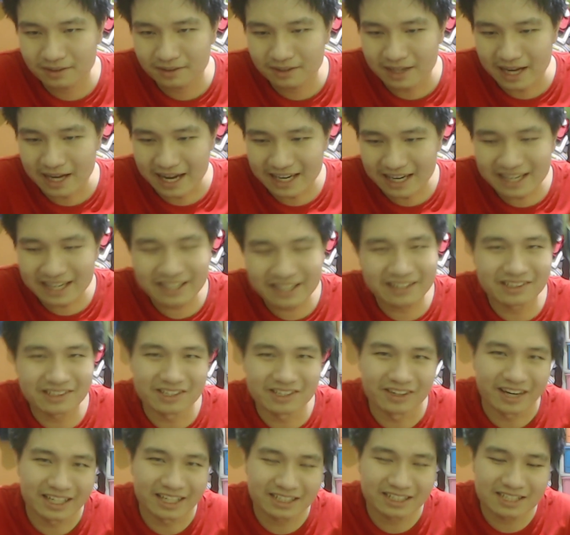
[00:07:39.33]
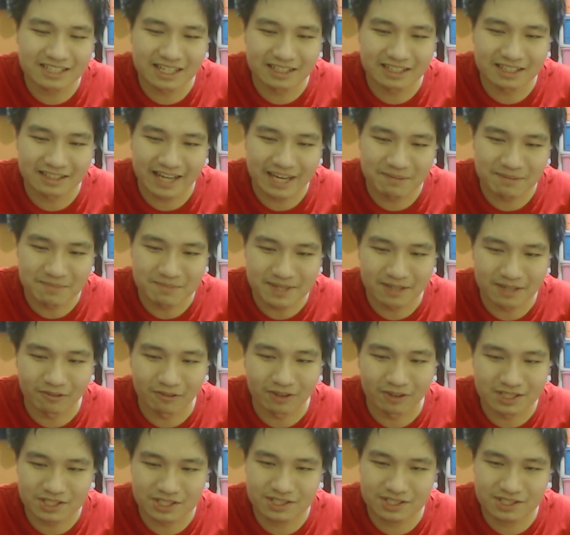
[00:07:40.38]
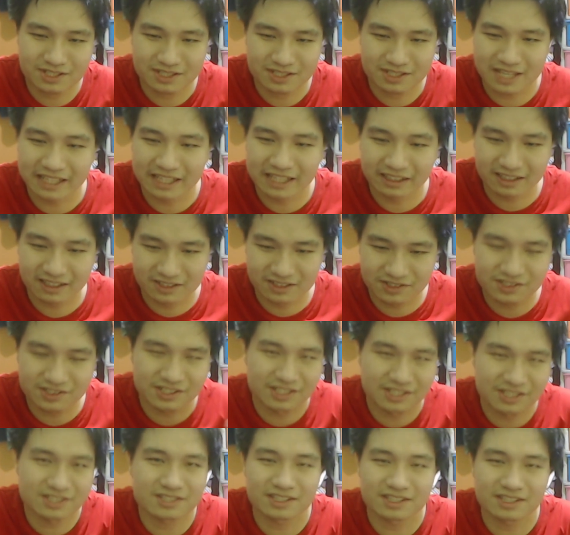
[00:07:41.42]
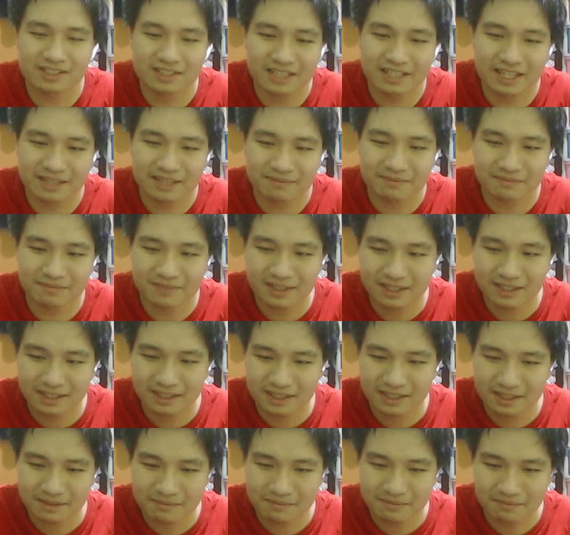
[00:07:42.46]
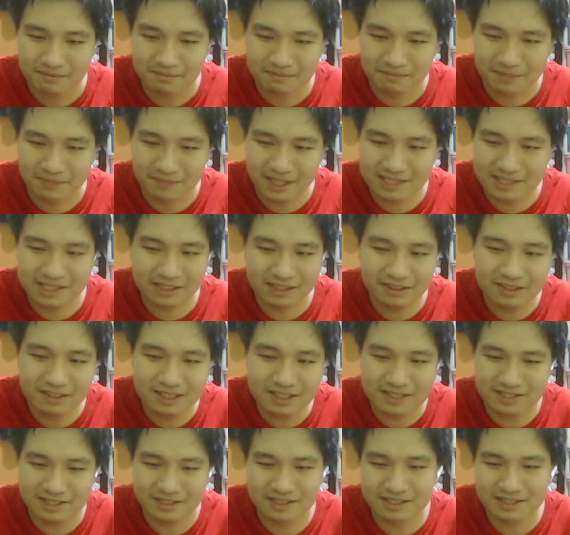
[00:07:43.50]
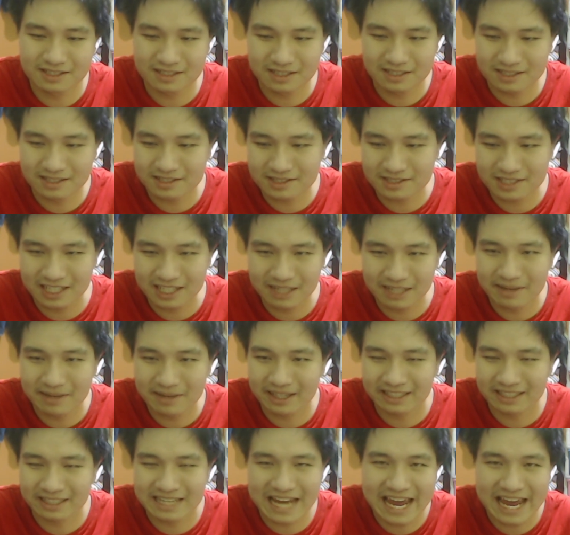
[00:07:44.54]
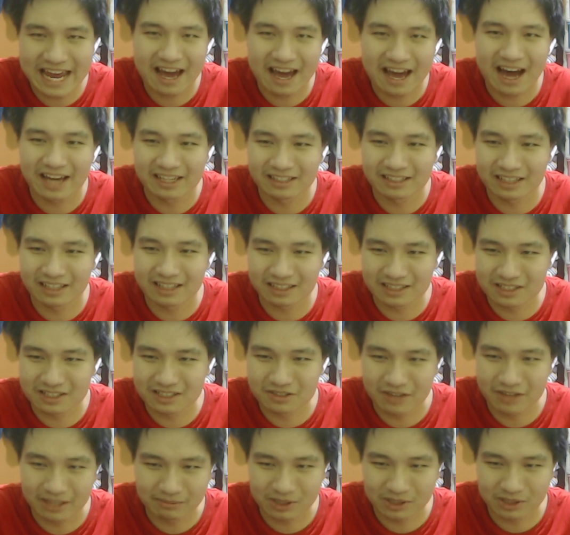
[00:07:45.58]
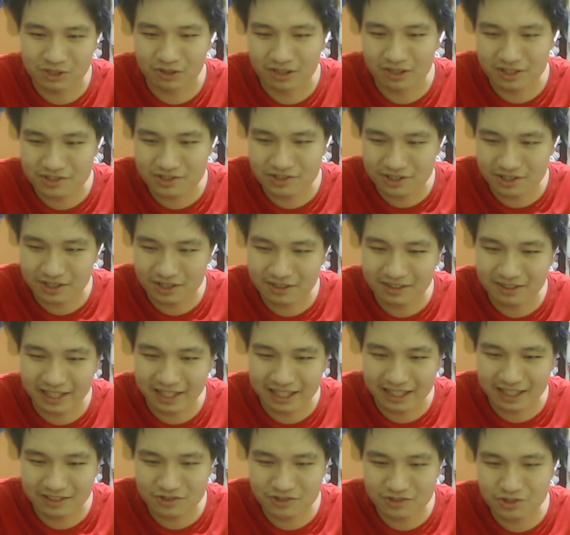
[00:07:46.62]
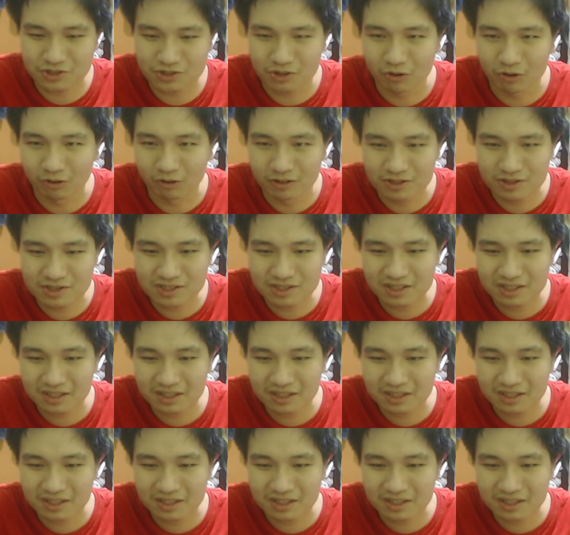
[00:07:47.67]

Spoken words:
I like it though. I like that AB was staying consistent. That because I thought that this is just gonna be like an AI, like the new animatronics, you know, and not souls.